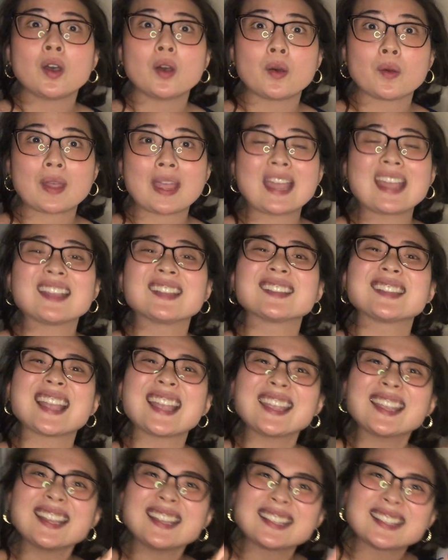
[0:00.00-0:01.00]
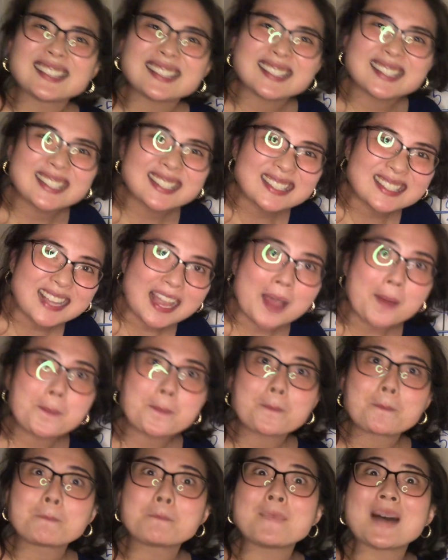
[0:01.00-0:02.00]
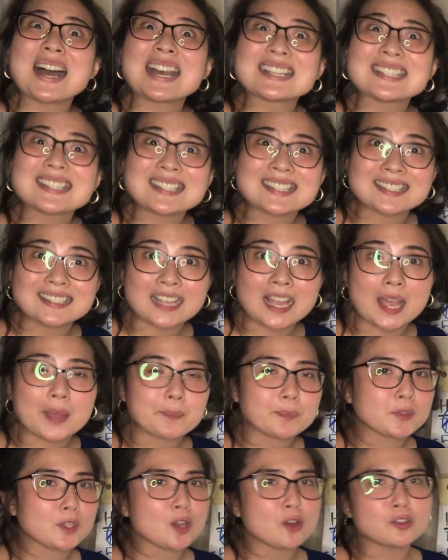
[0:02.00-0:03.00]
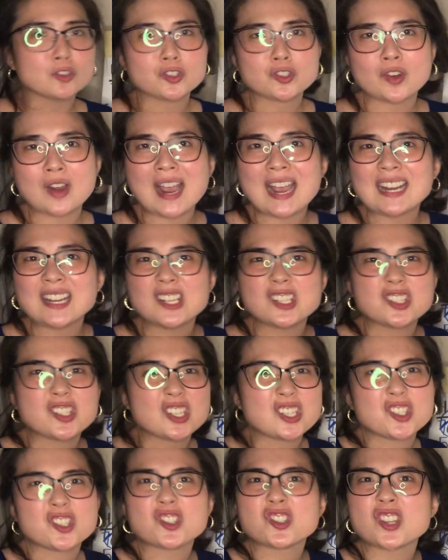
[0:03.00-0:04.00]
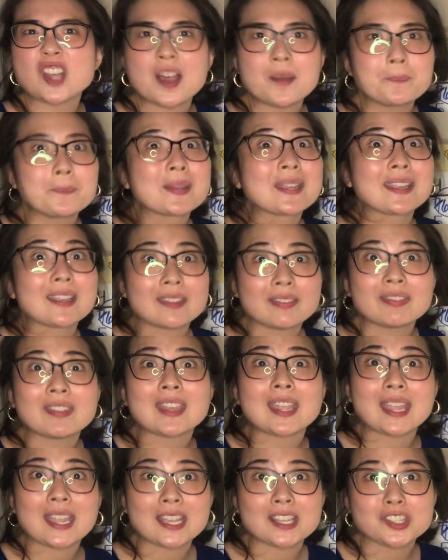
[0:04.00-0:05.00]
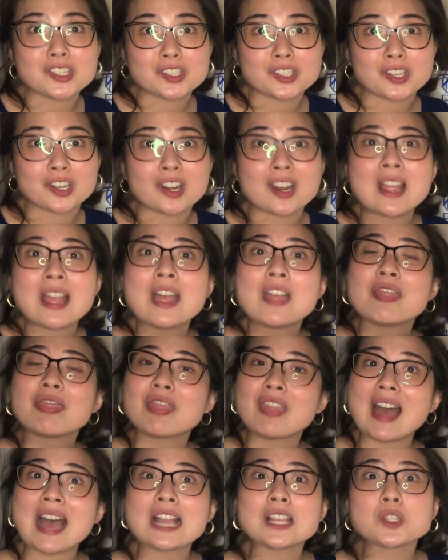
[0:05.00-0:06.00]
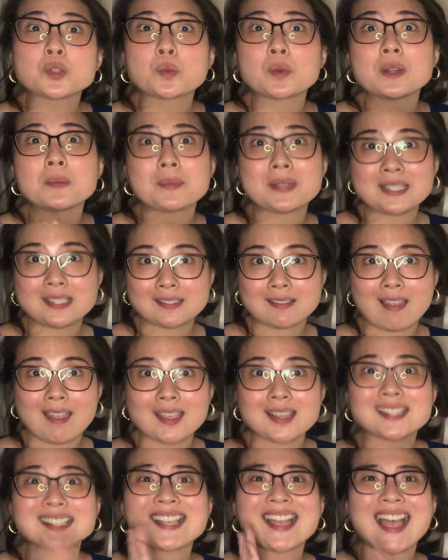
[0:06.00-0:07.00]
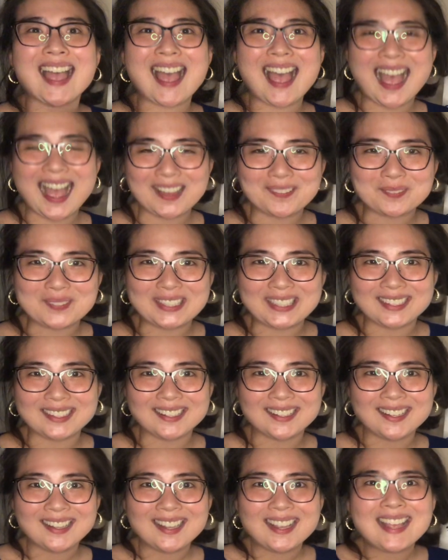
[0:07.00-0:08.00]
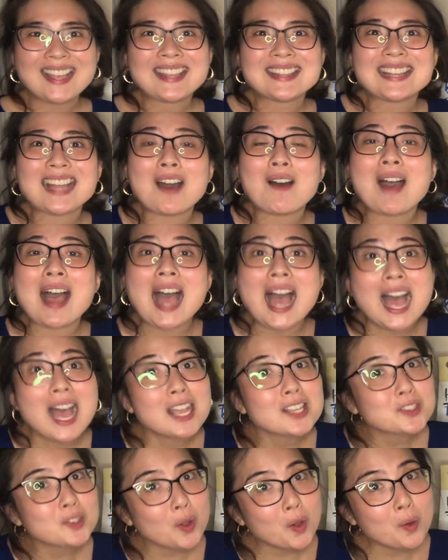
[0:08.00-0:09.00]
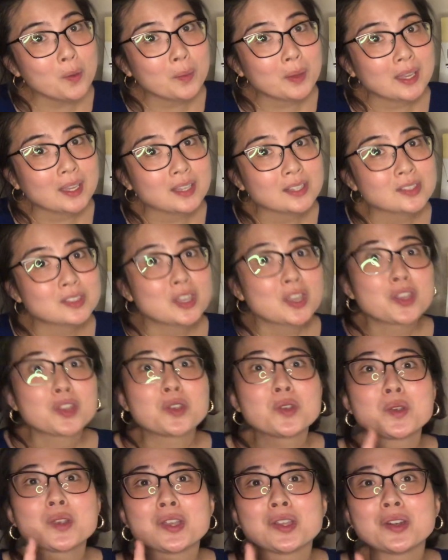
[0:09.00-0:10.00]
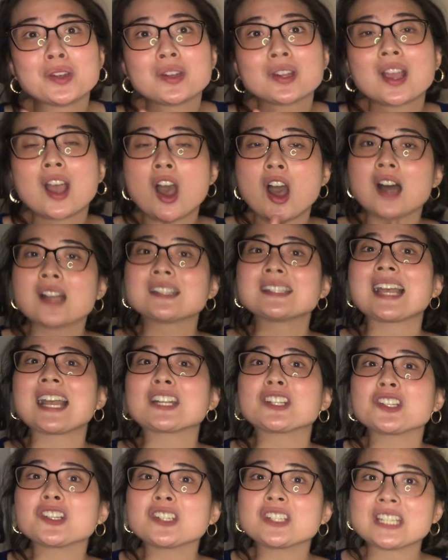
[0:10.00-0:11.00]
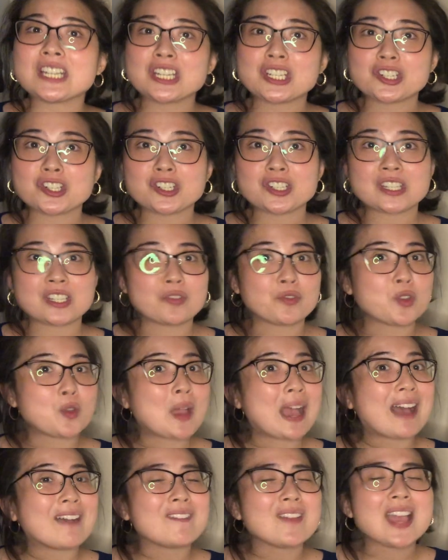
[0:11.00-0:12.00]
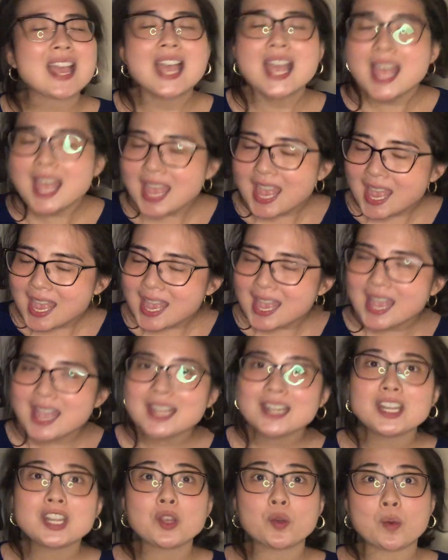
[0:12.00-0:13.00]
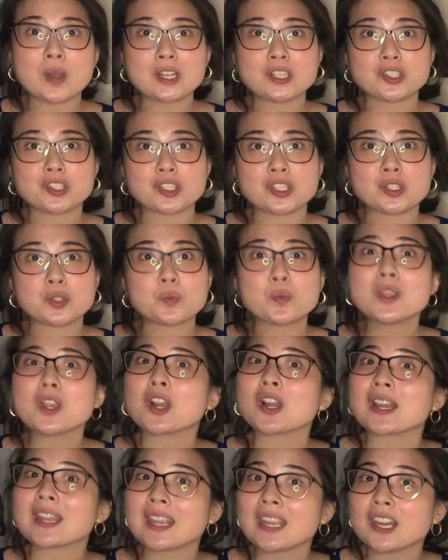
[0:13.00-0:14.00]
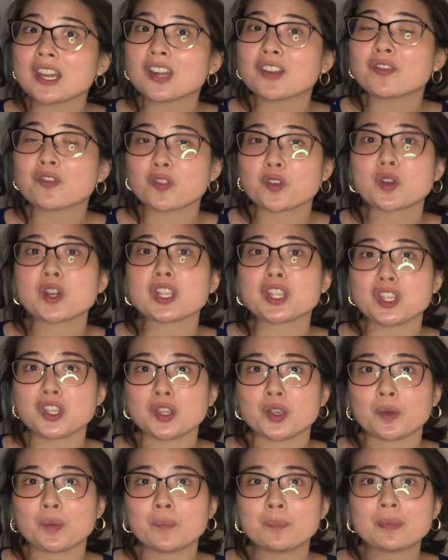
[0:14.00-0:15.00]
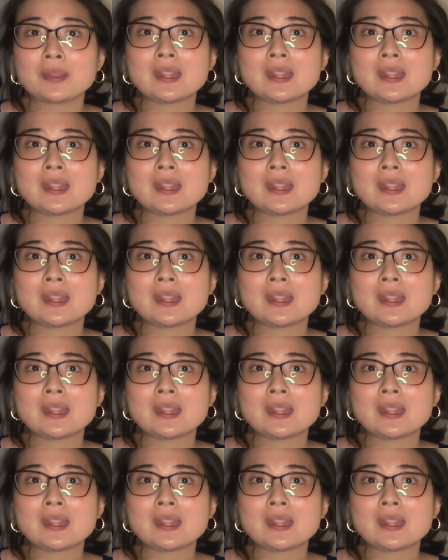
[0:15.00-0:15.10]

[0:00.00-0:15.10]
Okay, take it step by step. Don't try to just jump and get the answer. That's when mistakes happen. Now, as always, you can contact your teachers if you have any questions. We are here for you.